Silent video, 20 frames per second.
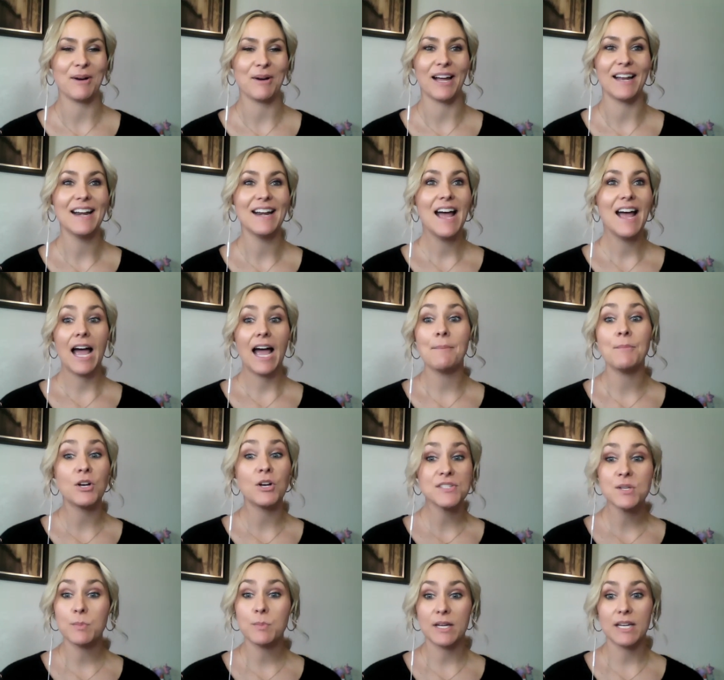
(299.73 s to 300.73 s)
but I'm
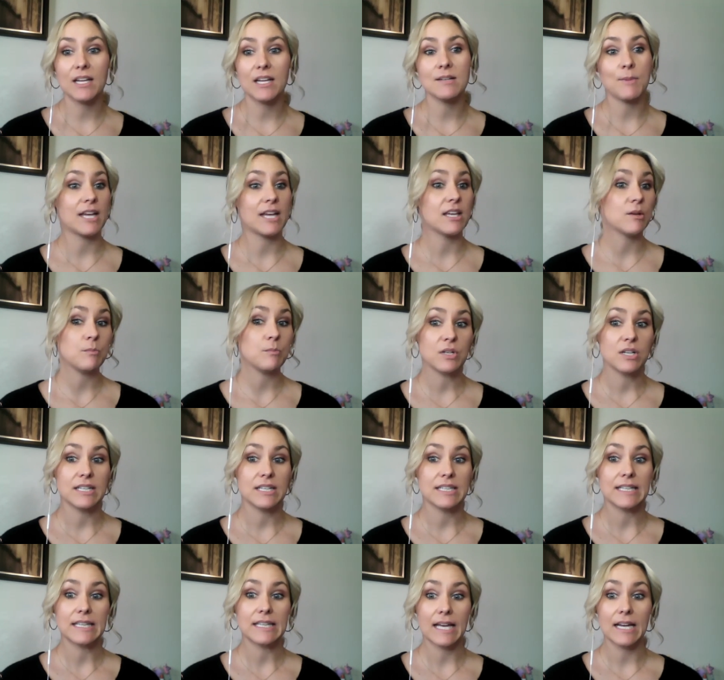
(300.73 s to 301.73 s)
also big in my
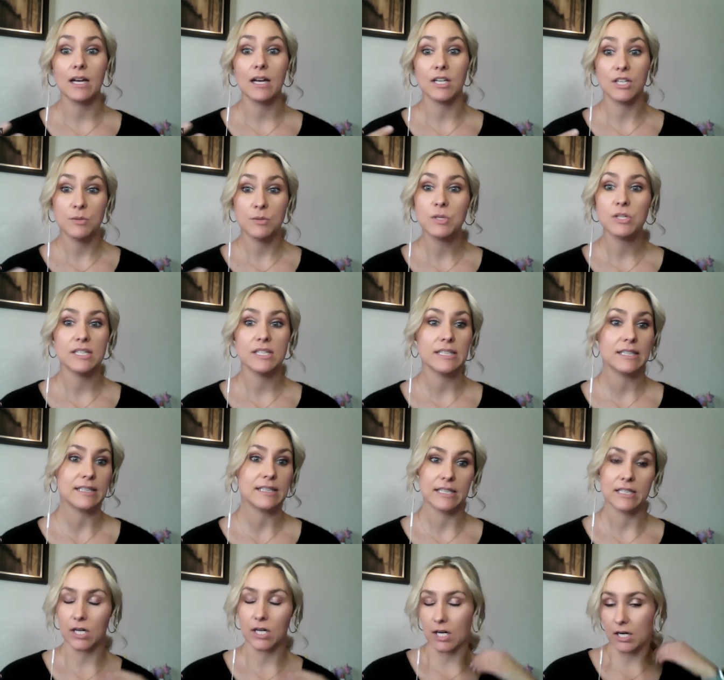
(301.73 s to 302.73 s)
community, like a community
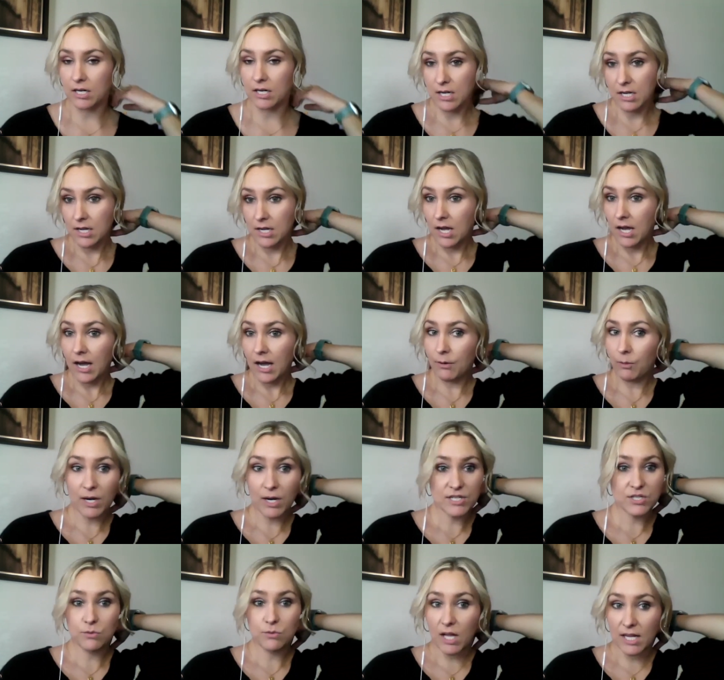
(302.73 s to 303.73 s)
leader, where I
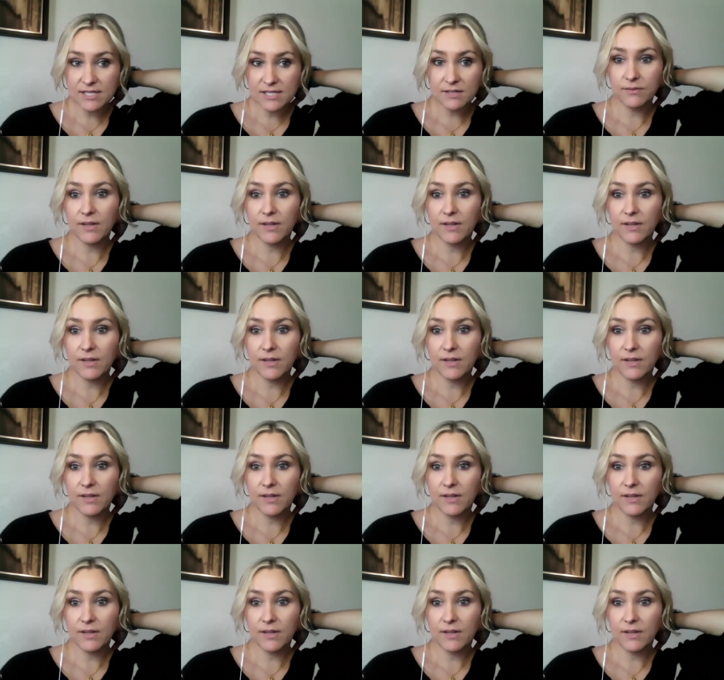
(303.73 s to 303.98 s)
do lots